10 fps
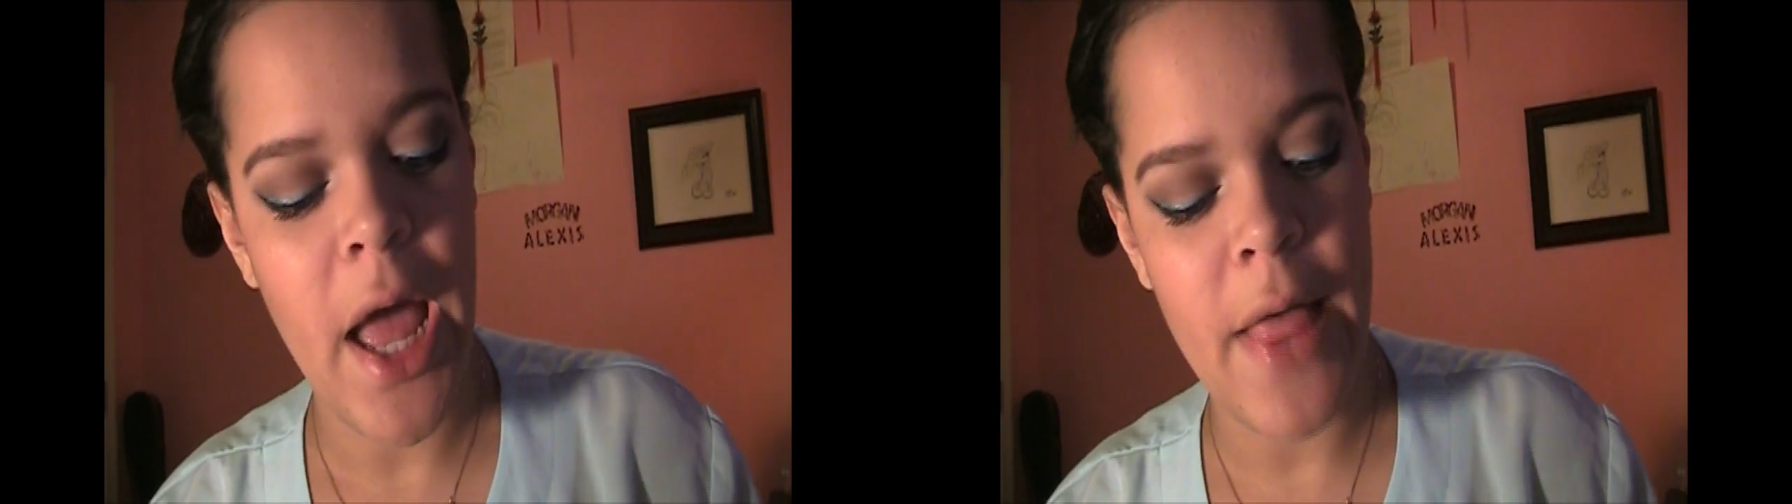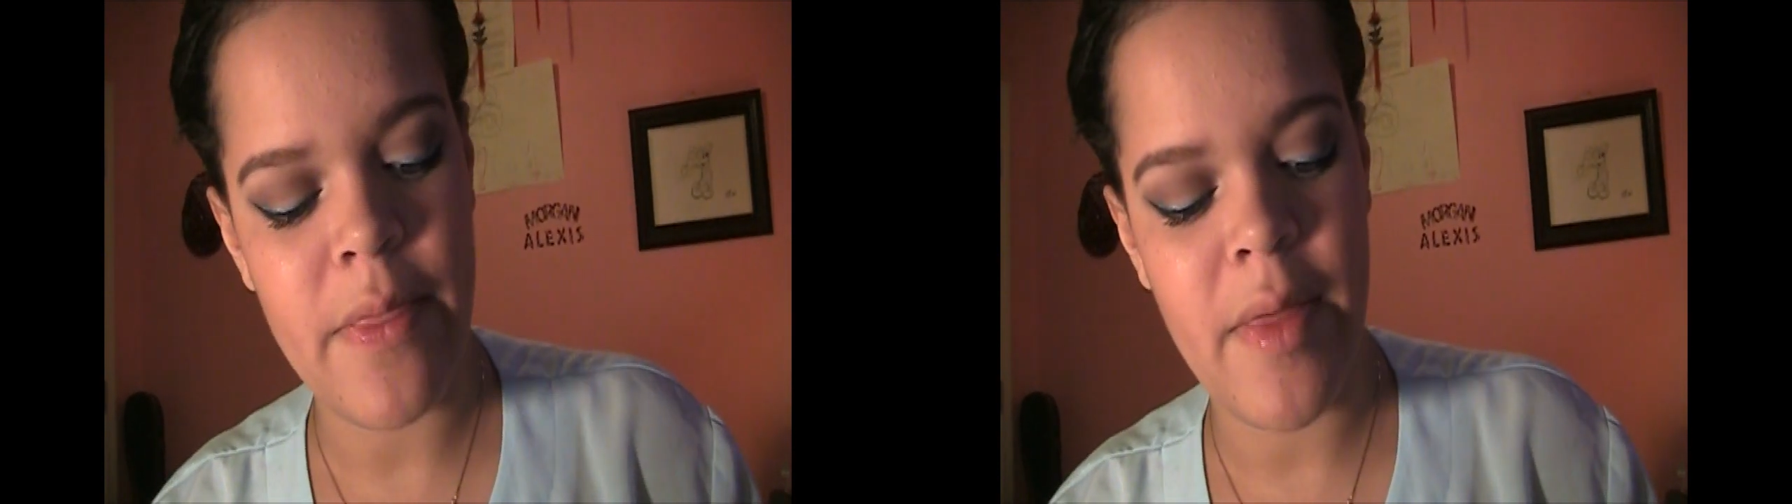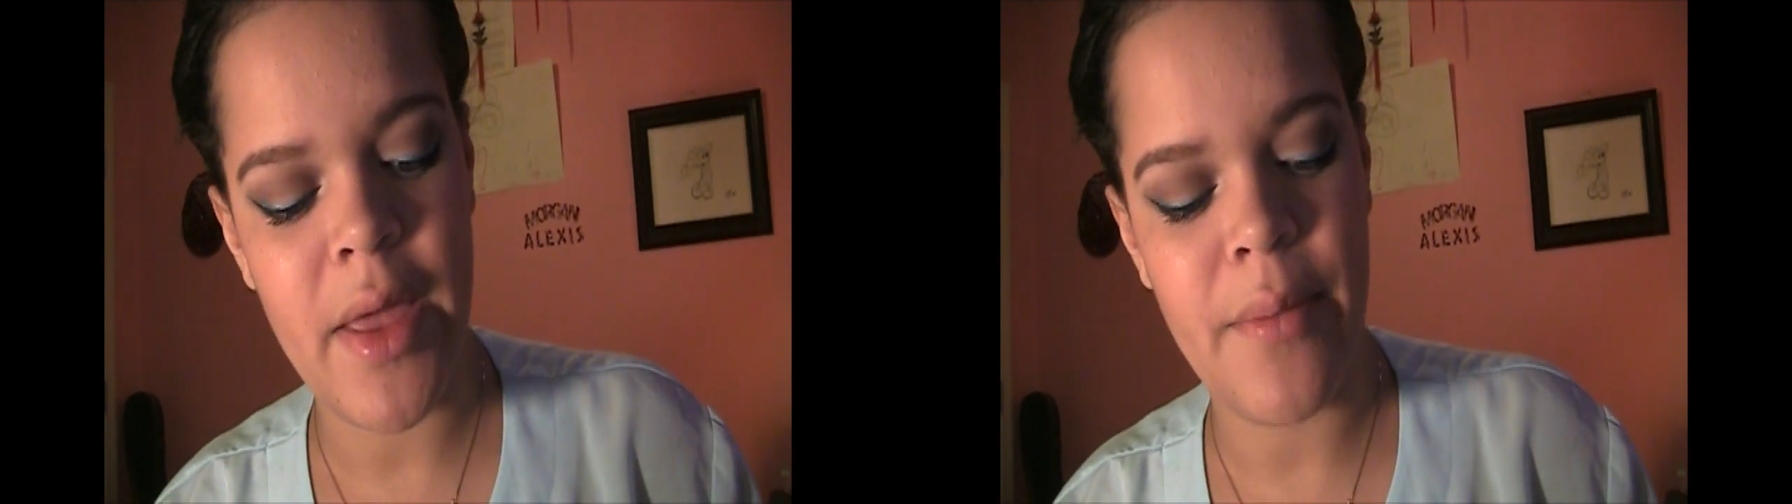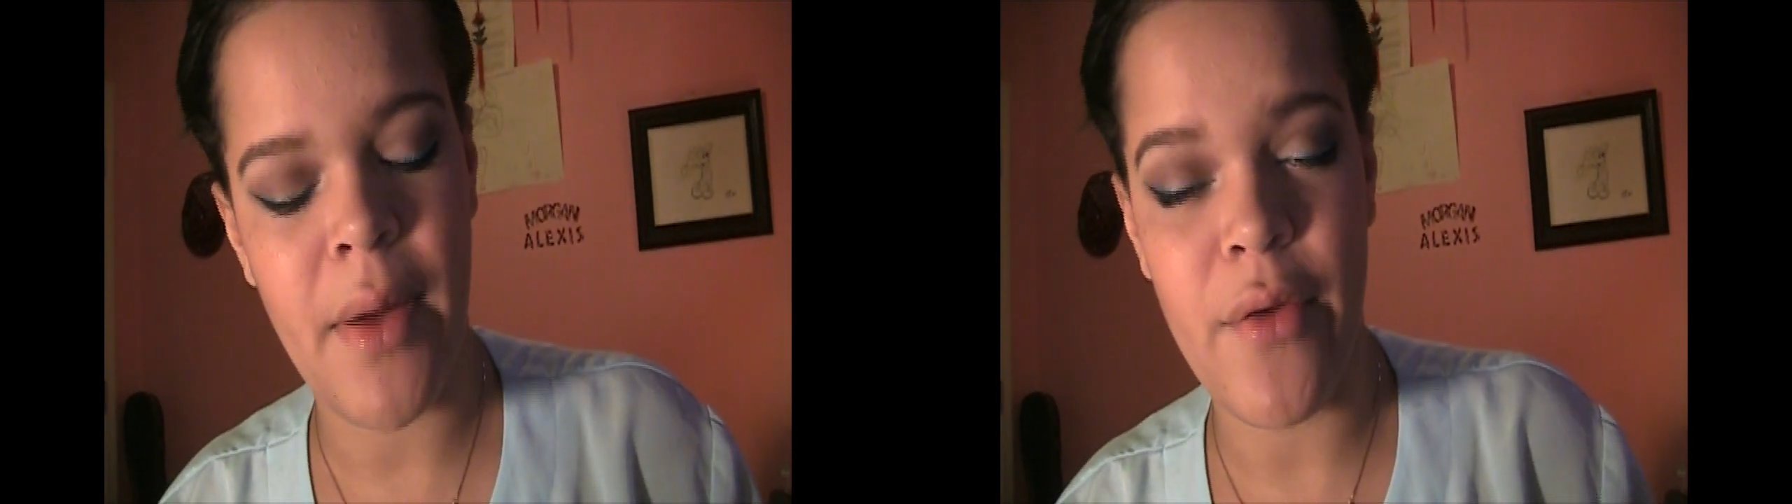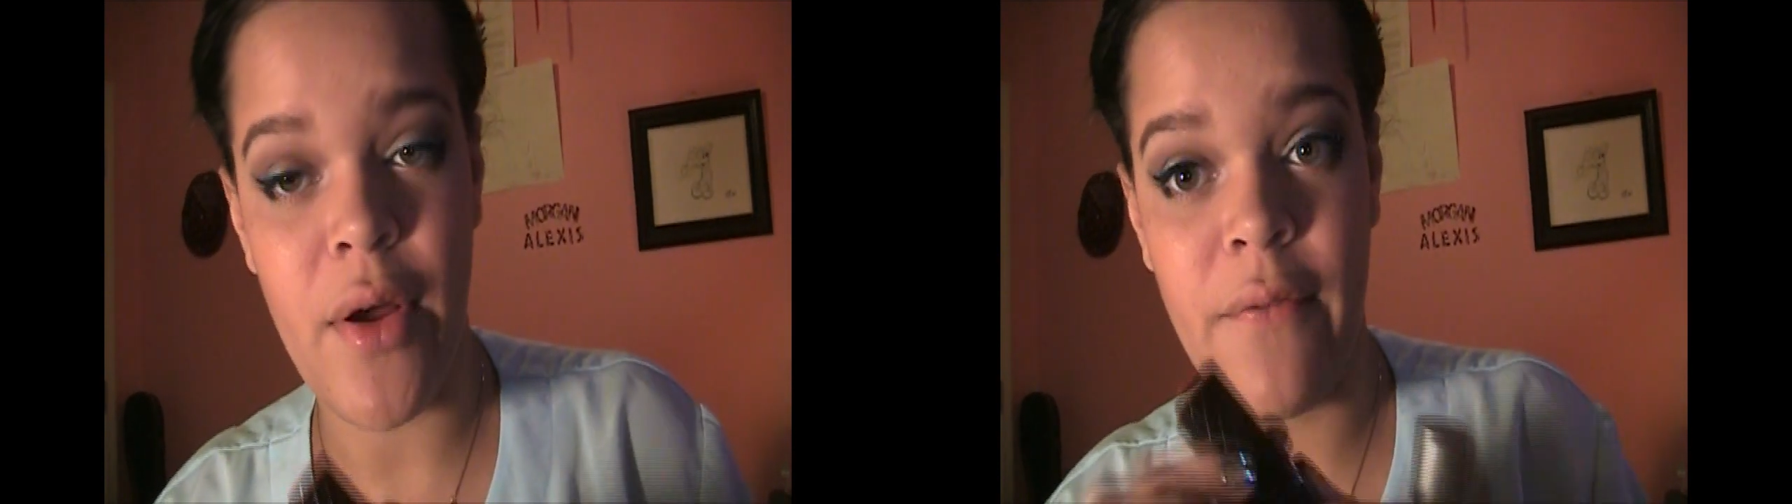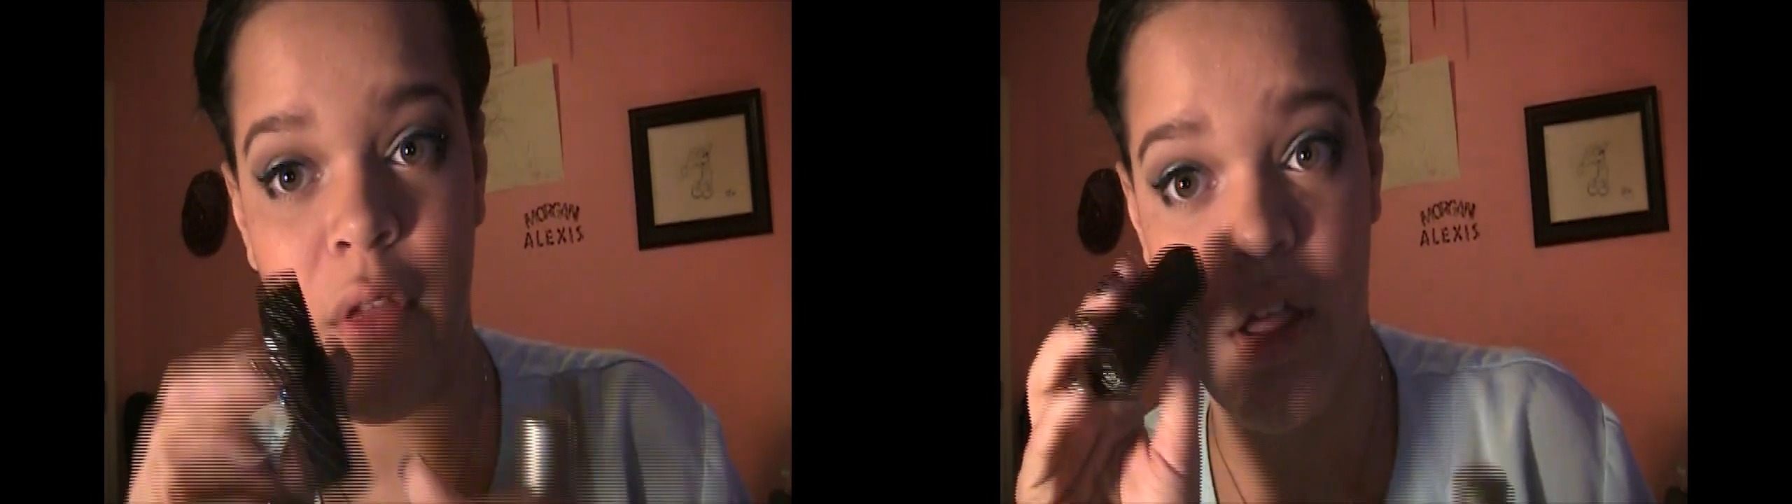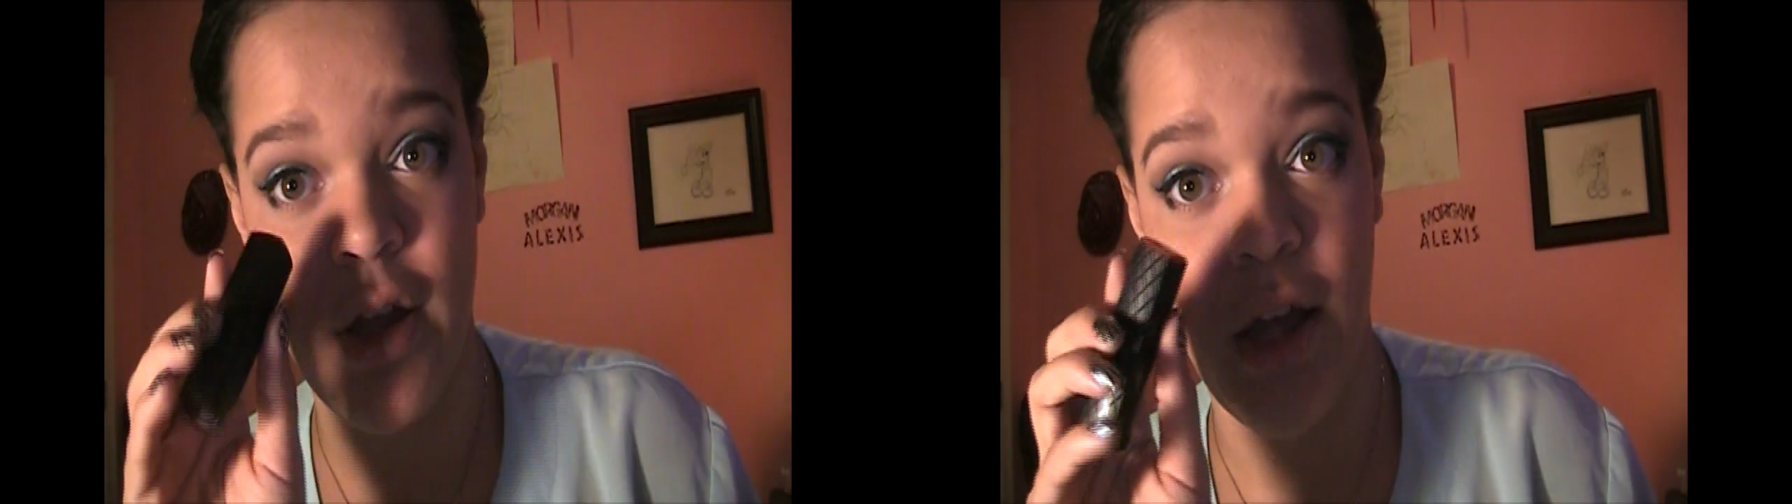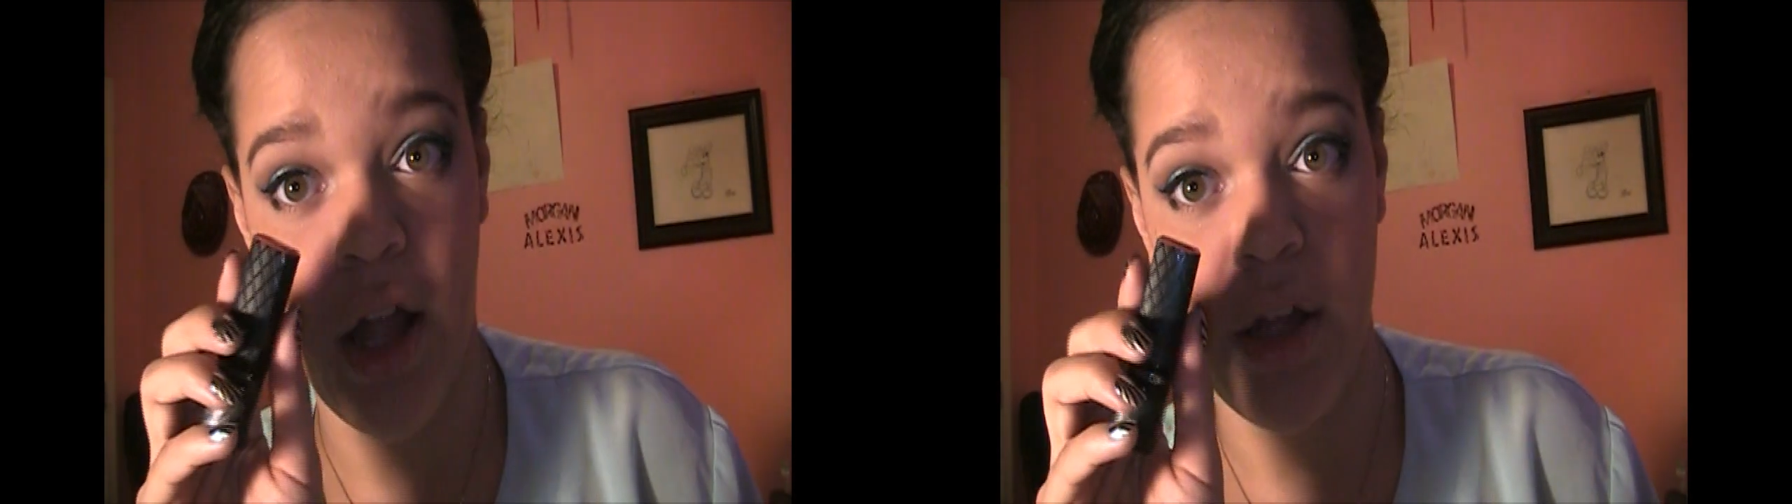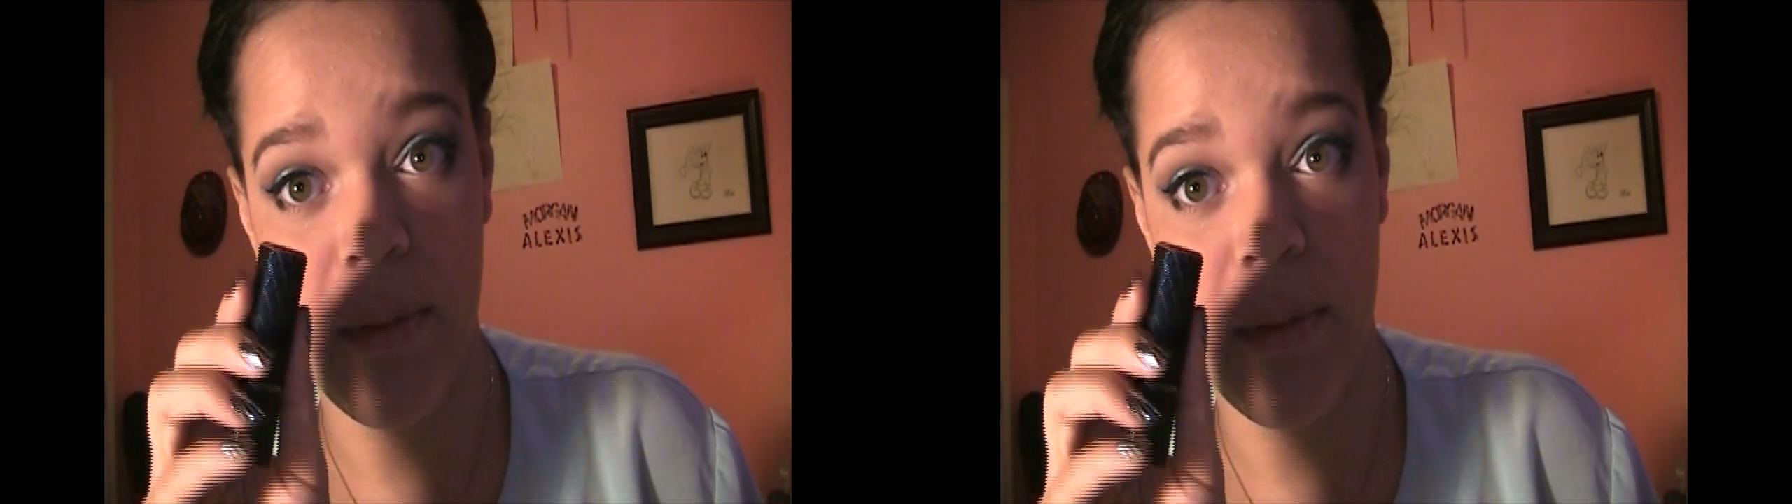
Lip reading: And then my Revlon Color